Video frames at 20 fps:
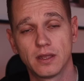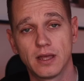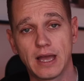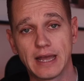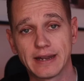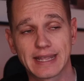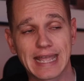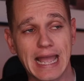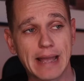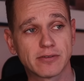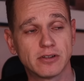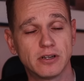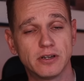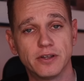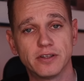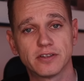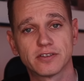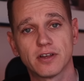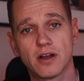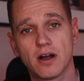and captain
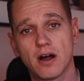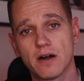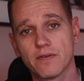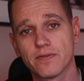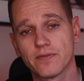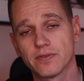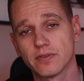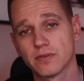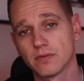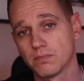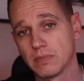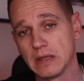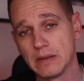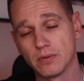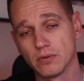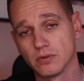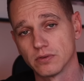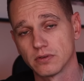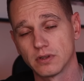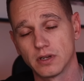loses half
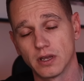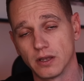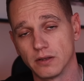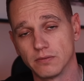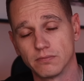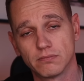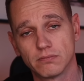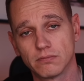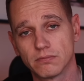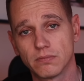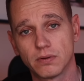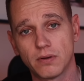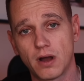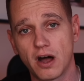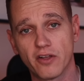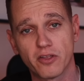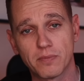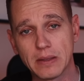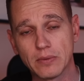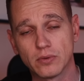people's, you know,
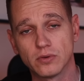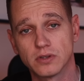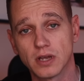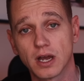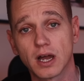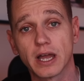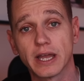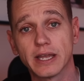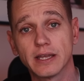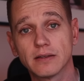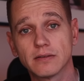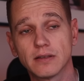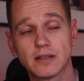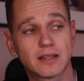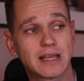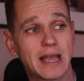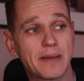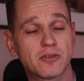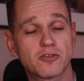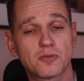half the people die, it's
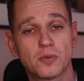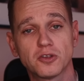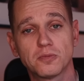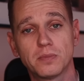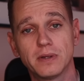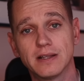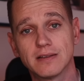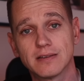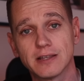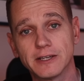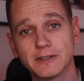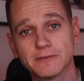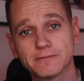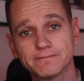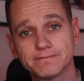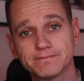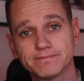the captain's responsibility.